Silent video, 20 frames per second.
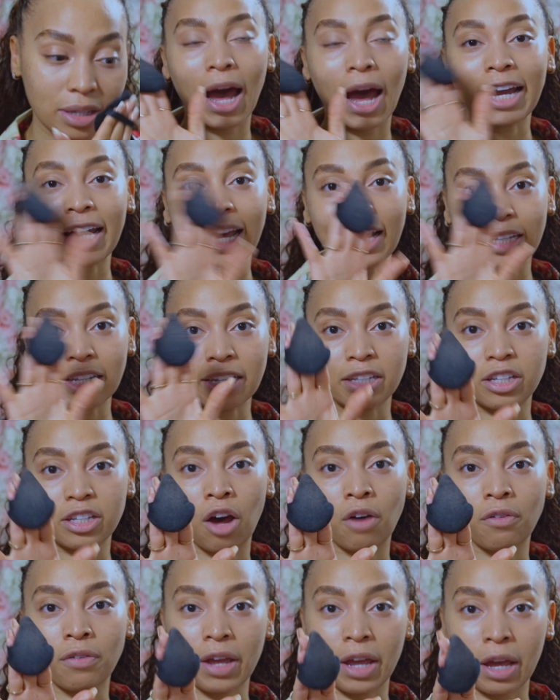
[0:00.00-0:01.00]
I got these
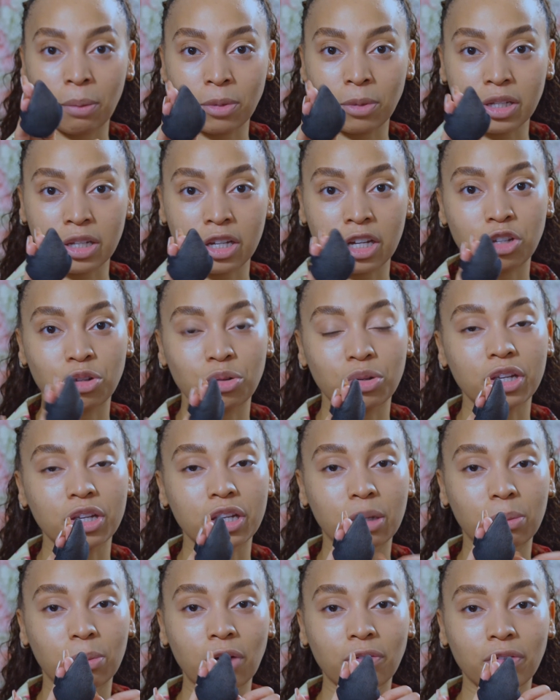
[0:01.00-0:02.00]
off of Amazon. You can get
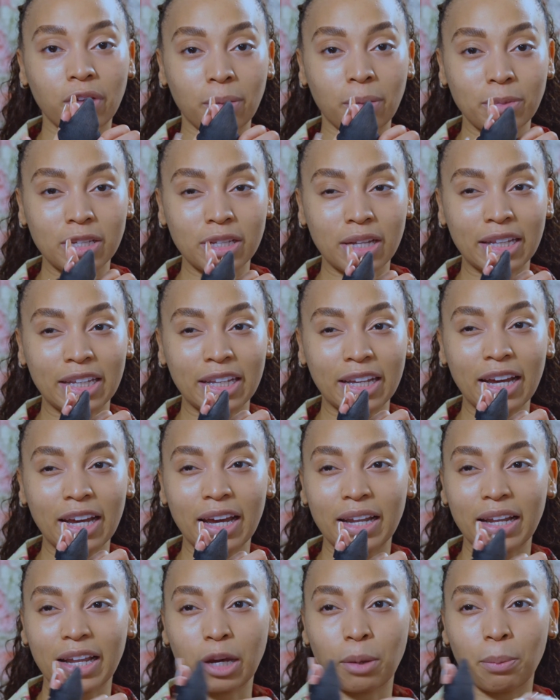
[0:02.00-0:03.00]
them off Amazon. I think I
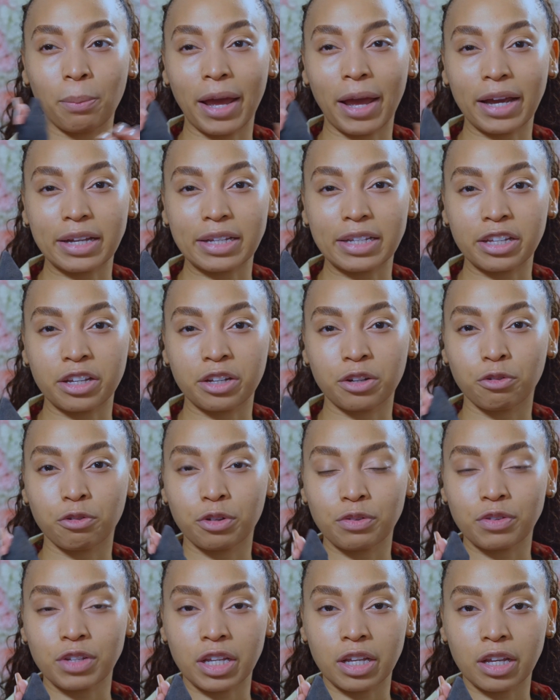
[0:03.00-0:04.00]
got like a pack of 10 or
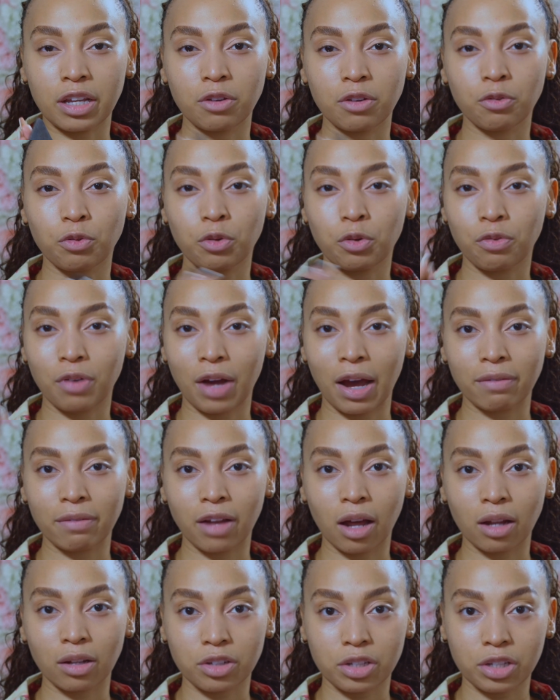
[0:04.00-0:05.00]
15 for
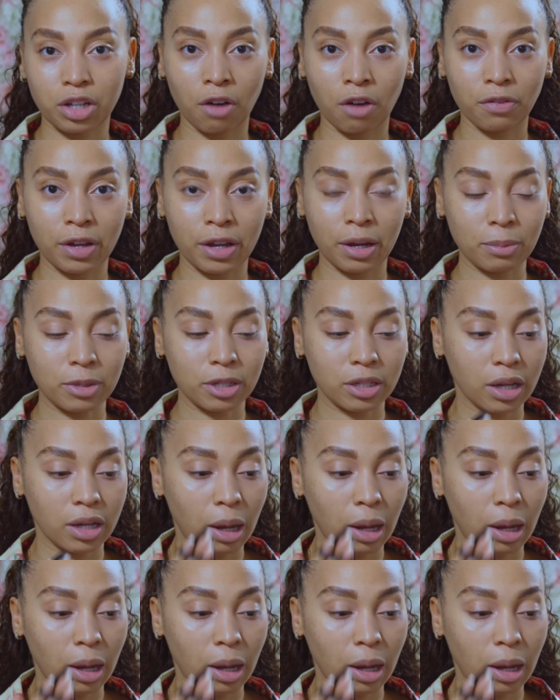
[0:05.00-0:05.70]
$5 off Amazon.